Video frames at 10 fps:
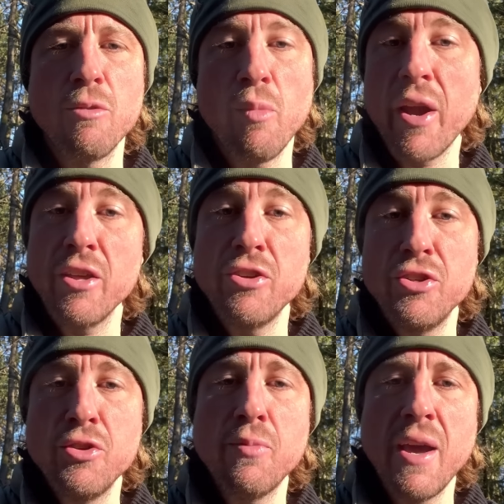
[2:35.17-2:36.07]
regular
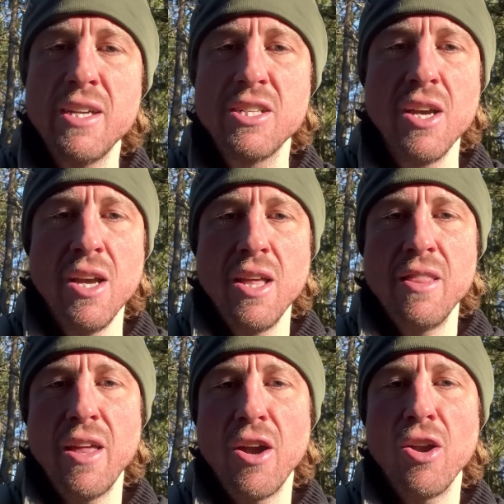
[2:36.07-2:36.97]
YouTube page
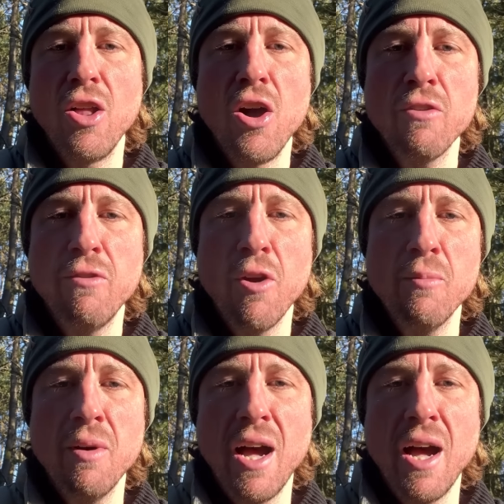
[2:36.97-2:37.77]
that are long form.